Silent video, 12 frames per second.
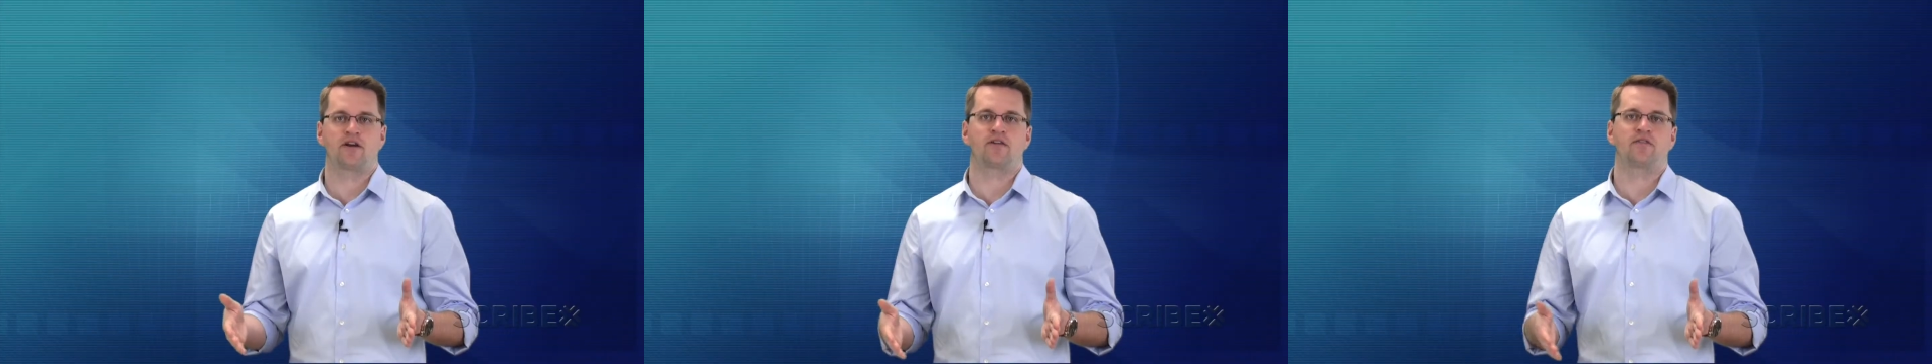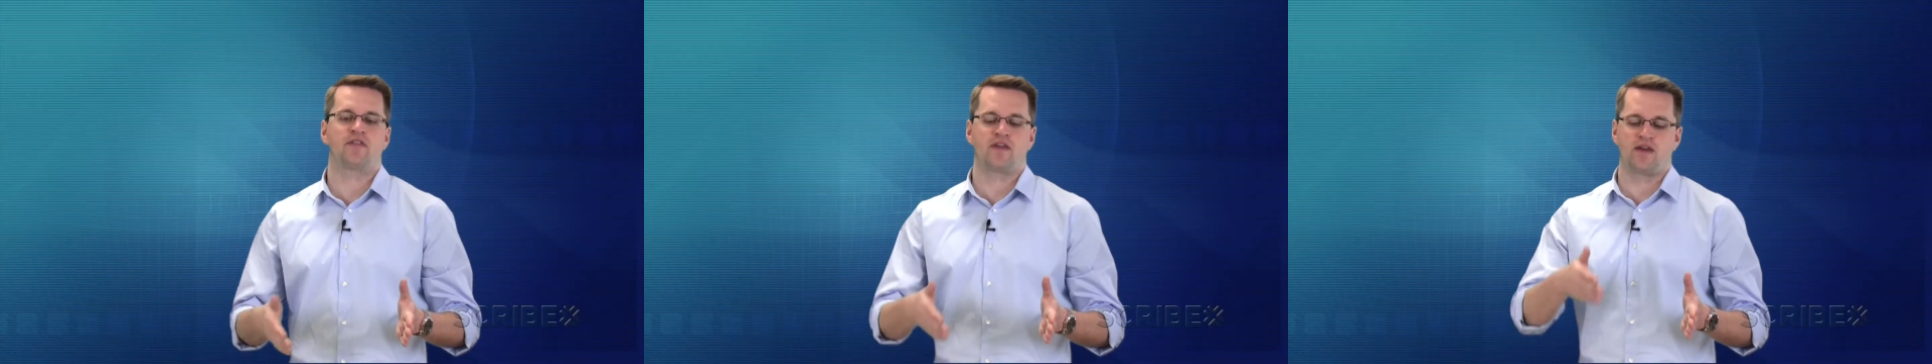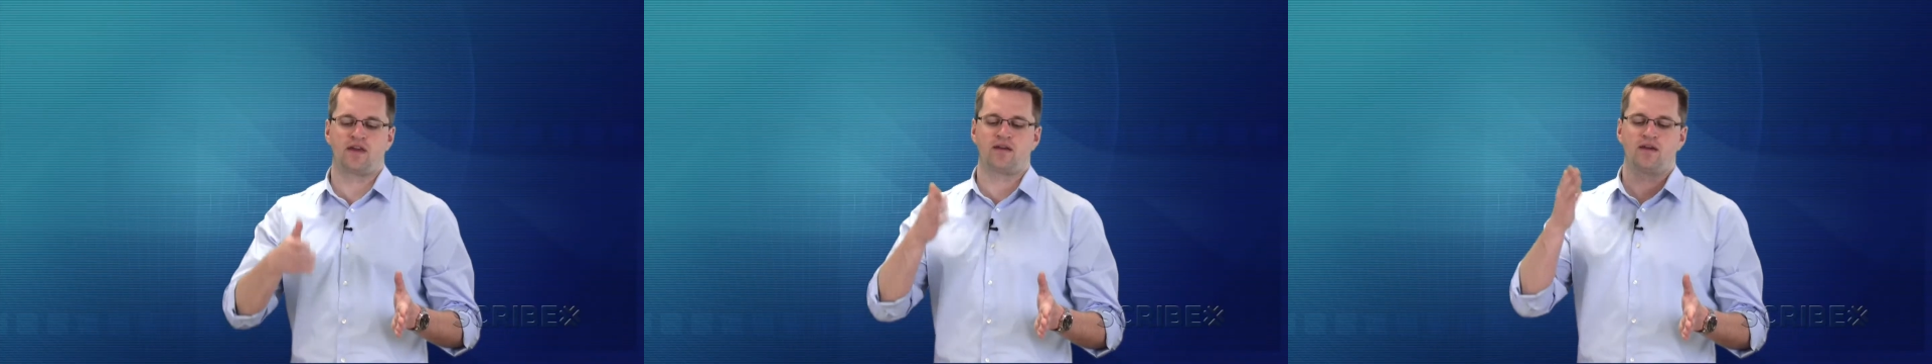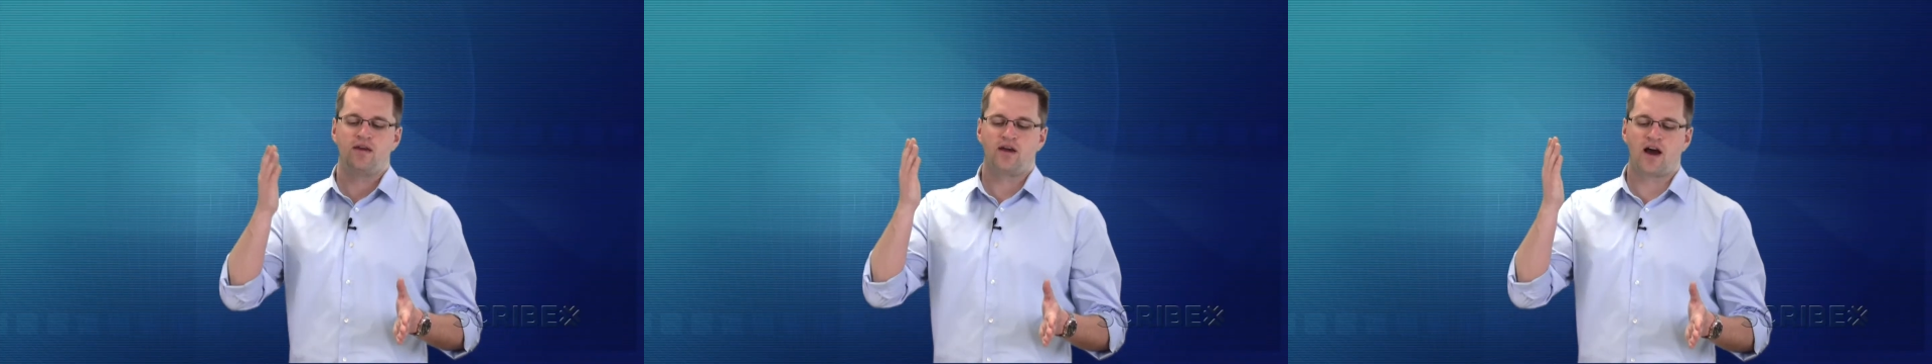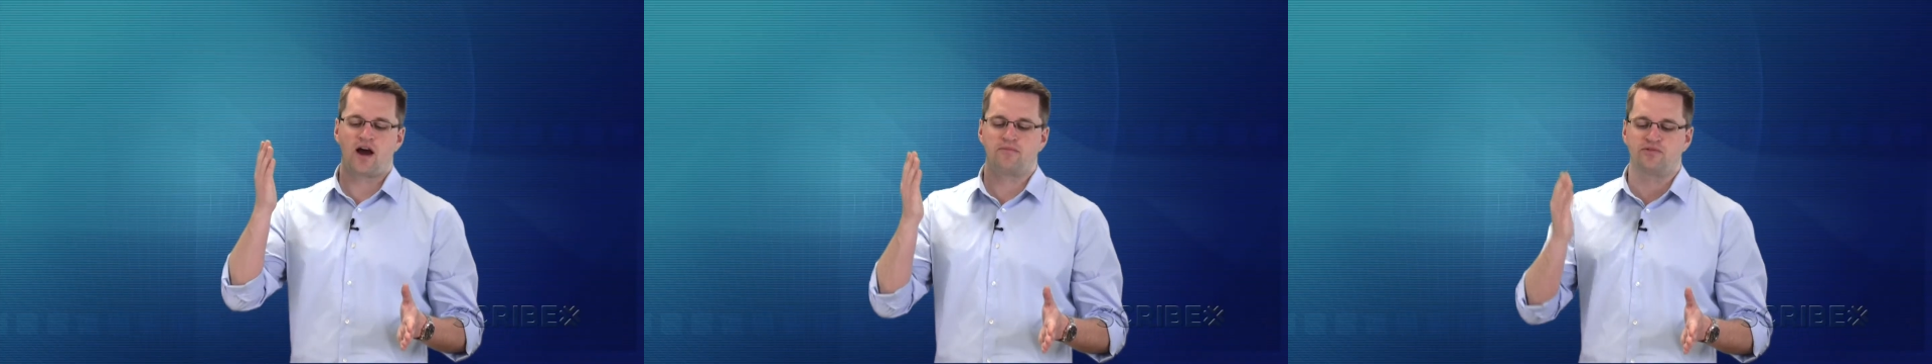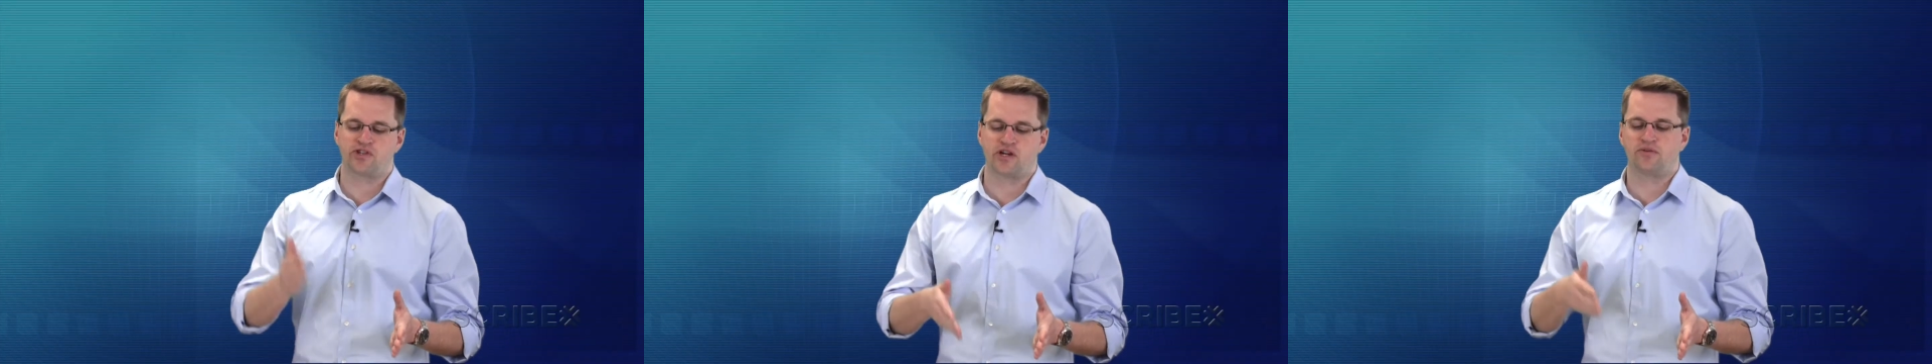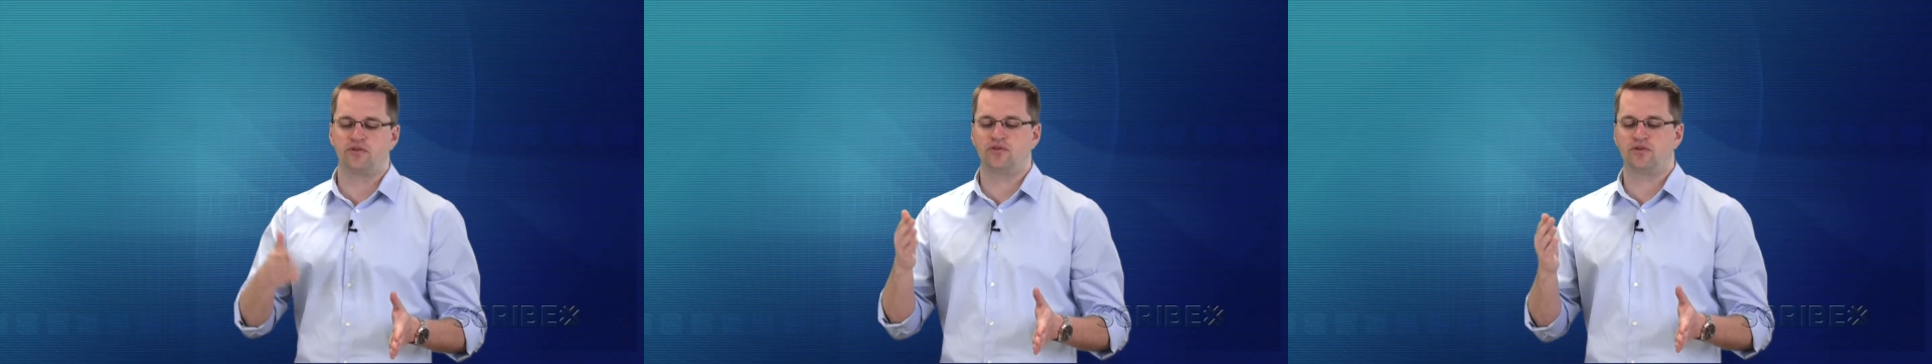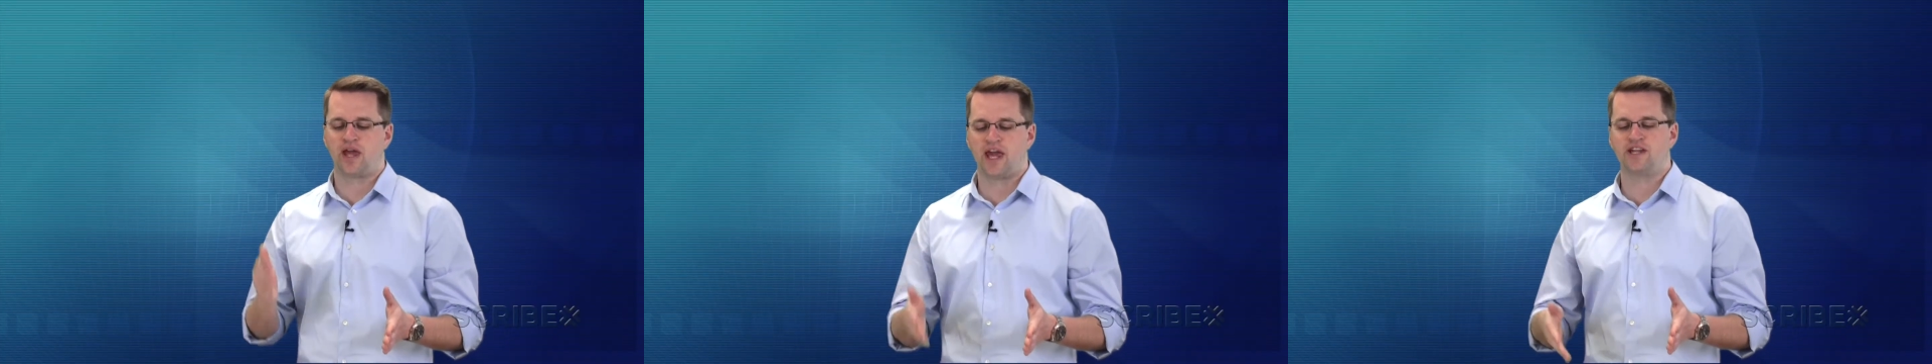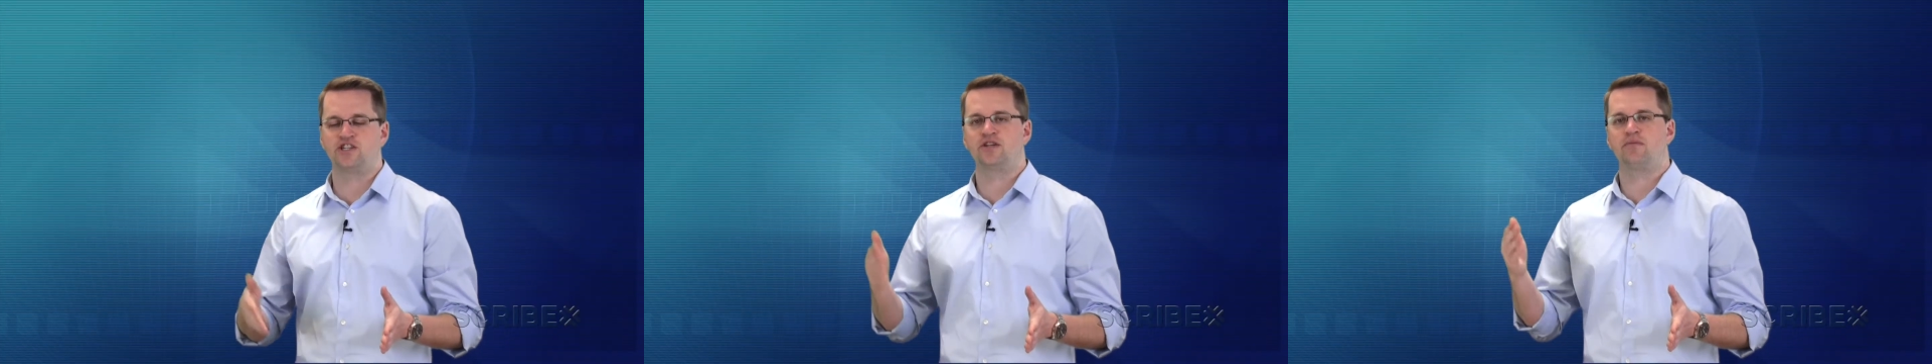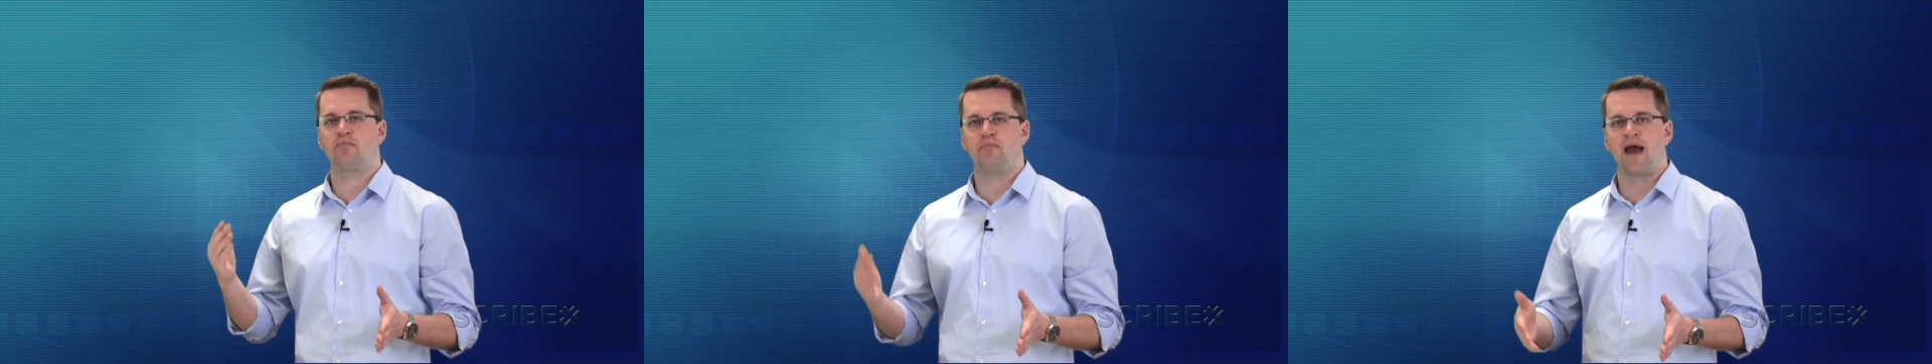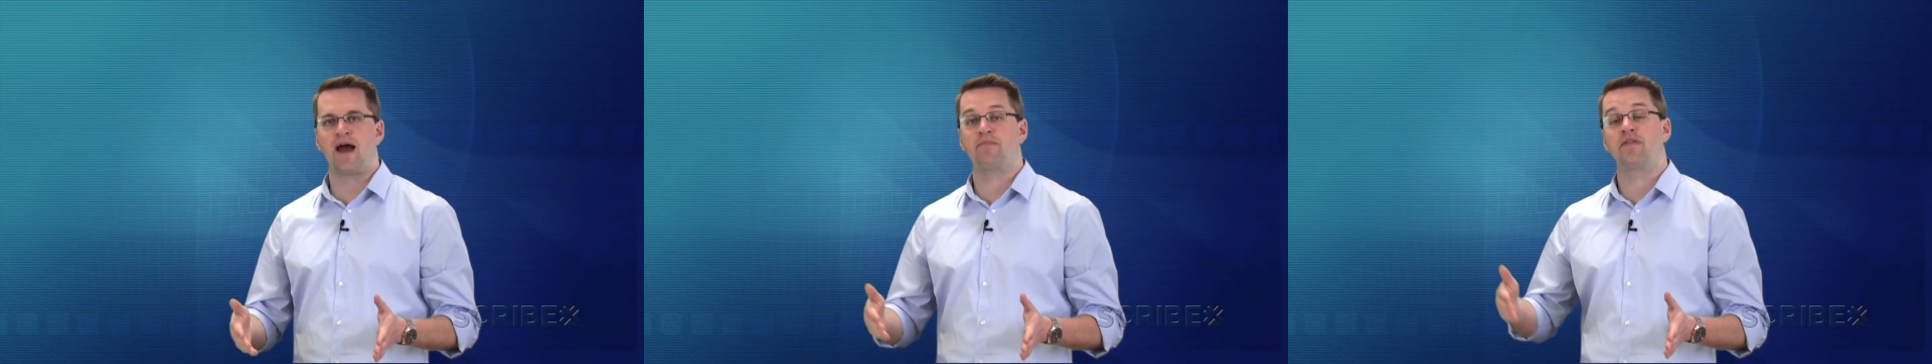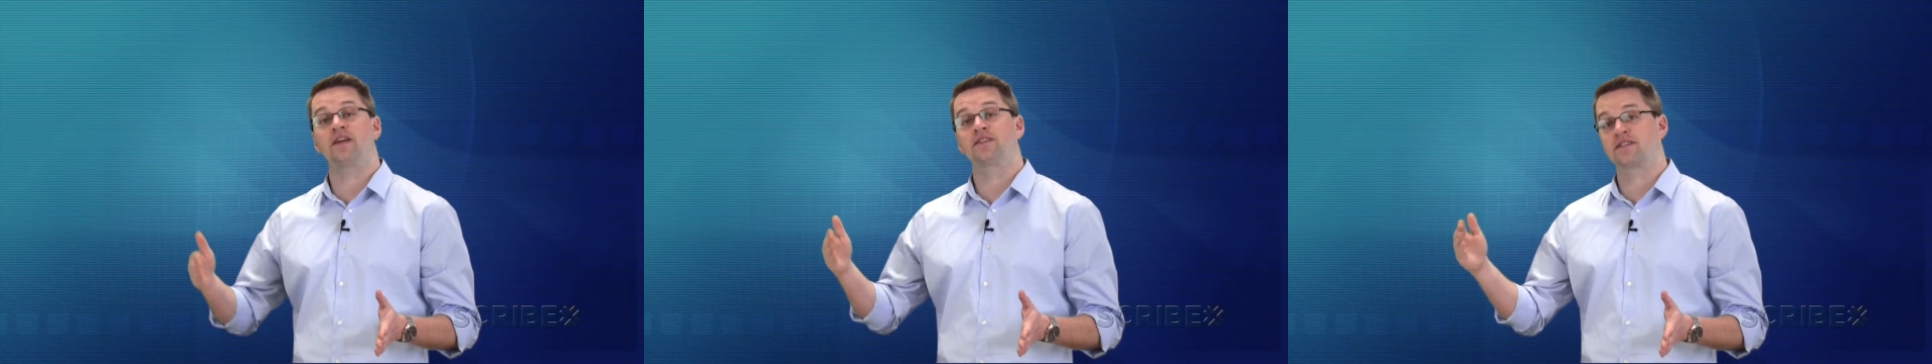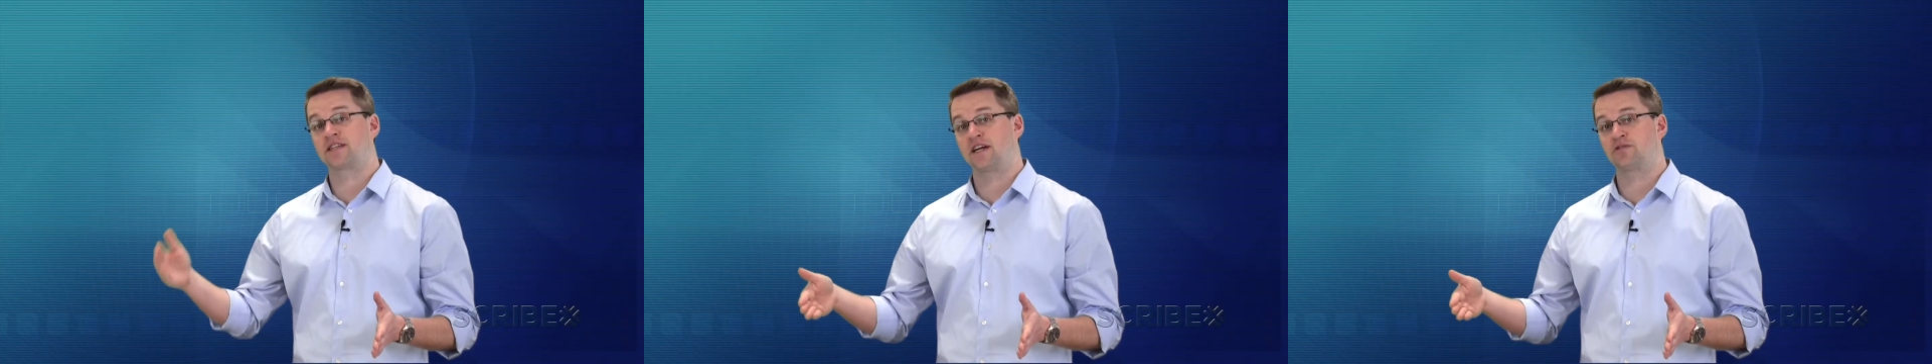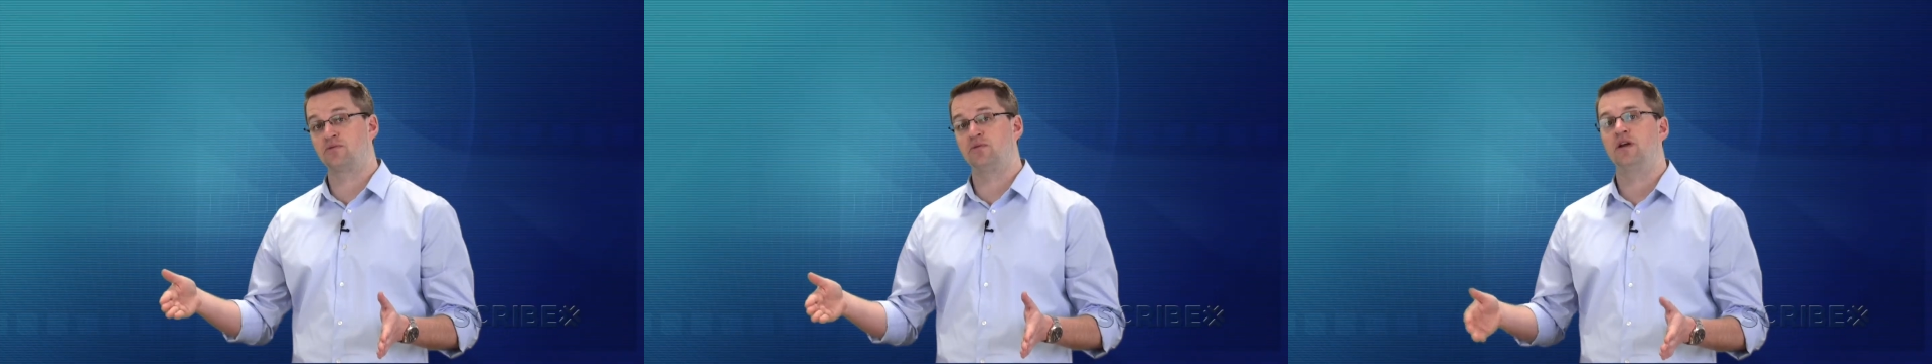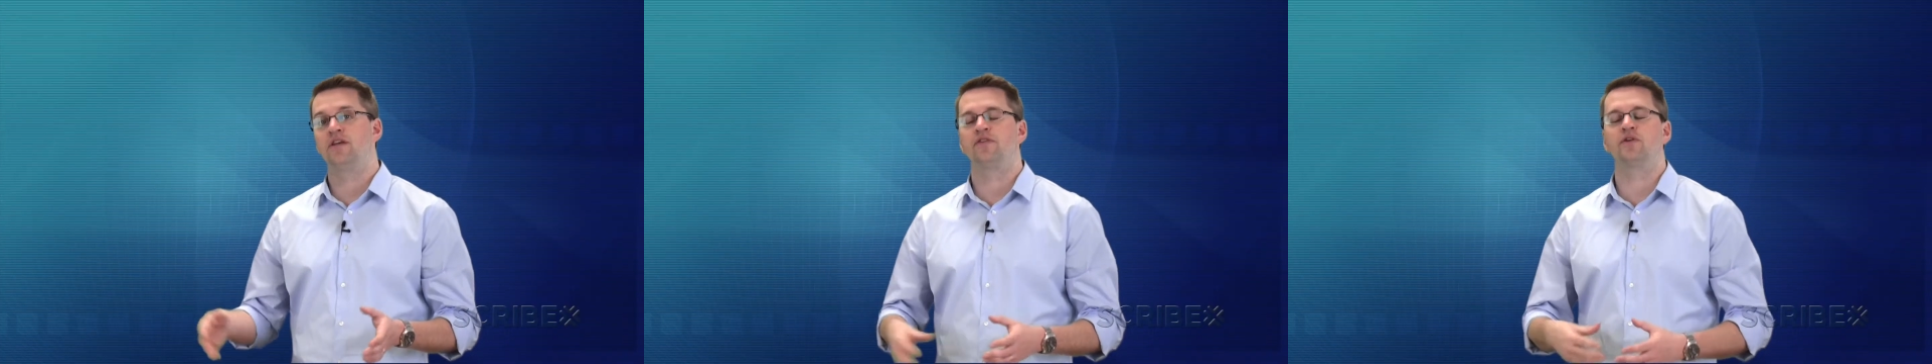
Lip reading: there. The general, agent, map, and then schedule.